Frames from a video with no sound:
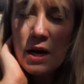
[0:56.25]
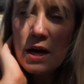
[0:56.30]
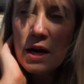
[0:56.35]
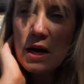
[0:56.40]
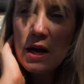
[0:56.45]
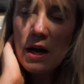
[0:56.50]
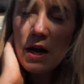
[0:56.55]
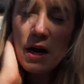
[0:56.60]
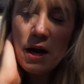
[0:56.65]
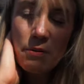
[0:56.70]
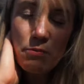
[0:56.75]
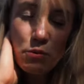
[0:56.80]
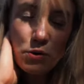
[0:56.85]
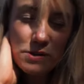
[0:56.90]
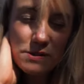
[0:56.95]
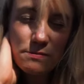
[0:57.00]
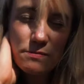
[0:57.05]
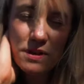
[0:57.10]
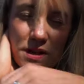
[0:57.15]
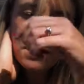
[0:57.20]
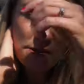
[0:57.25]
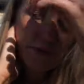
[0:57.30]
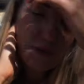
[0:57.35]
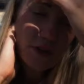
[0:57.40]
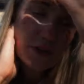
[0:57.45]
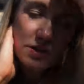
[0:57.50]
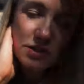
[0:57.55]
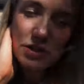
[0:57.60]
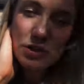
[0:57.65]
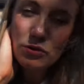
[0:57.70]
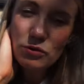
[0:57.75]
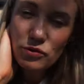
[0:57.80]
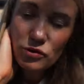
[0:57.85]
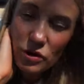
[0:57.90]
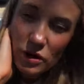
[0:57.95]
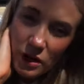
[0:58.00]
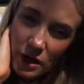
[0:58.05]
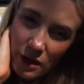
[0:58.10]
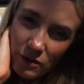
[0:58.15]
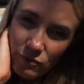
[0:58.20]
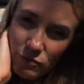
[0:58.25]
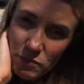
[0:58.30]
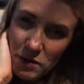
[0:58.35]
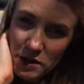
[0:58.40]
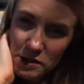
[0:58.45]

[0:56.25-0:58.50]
Uh, I bought some things for the children and for